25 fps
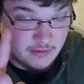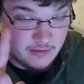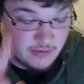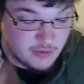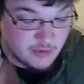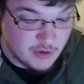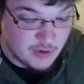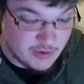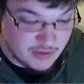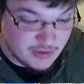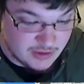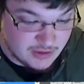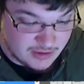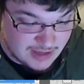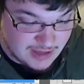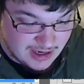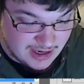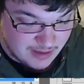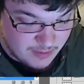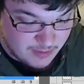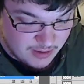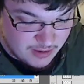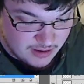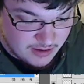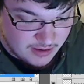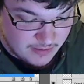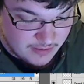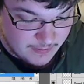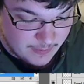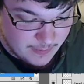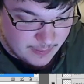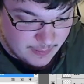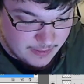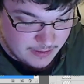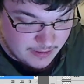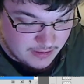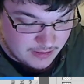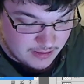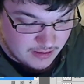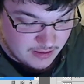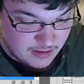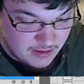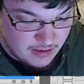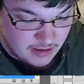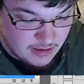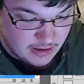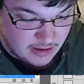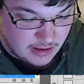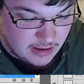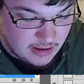Oh, this'll take a bit.
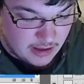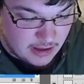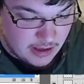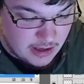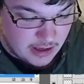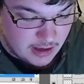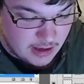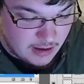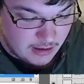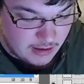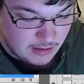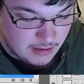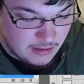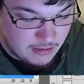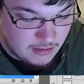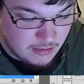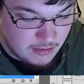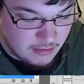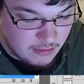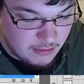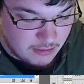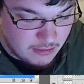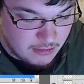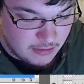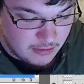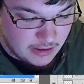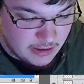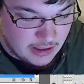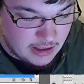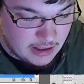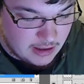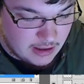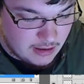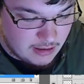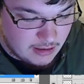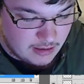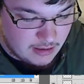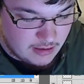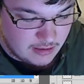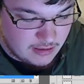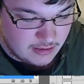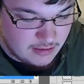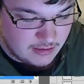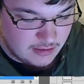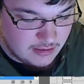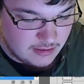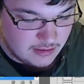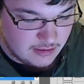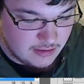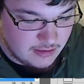LOL.
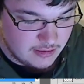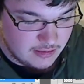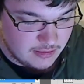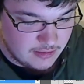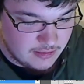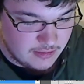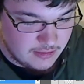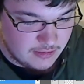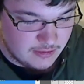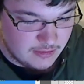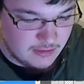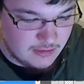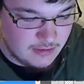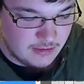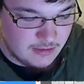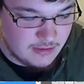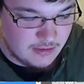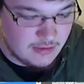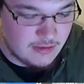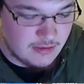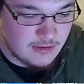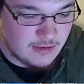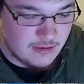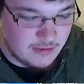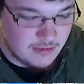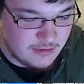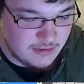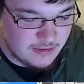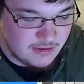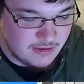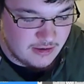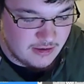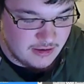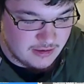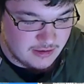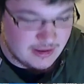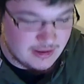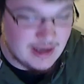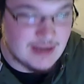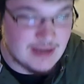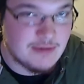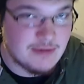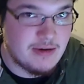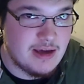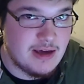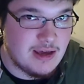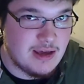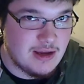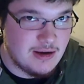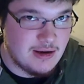Oh, that's
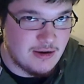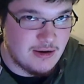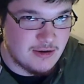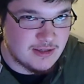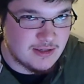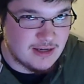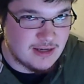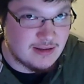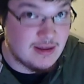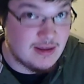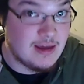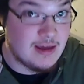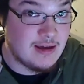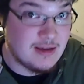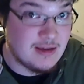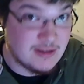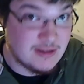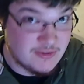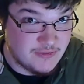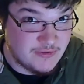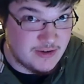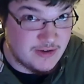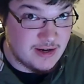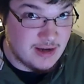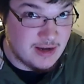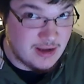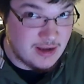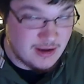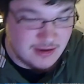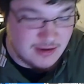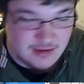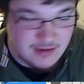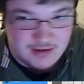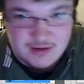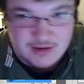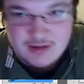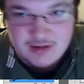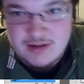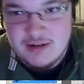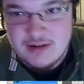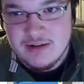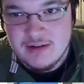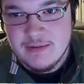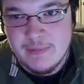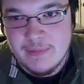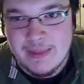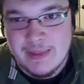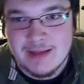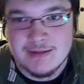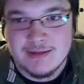why he knows I think it's funny.
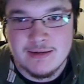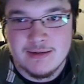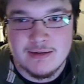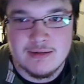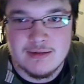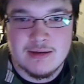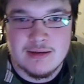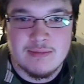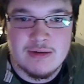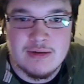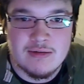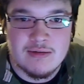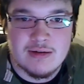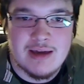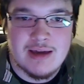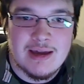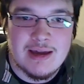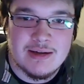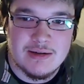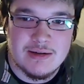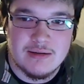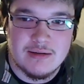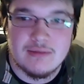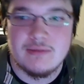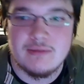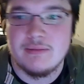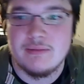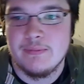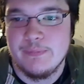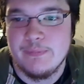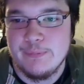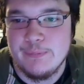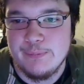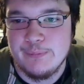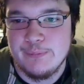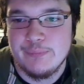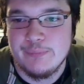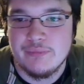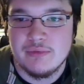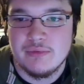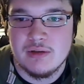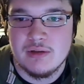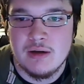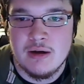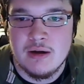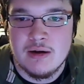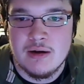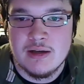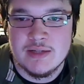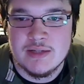That's called communication.
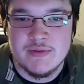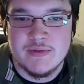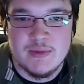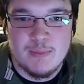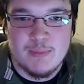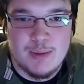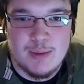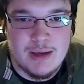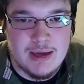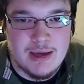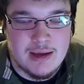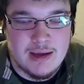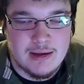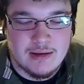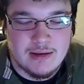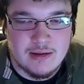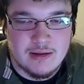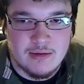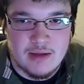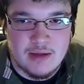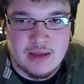RSVPing in the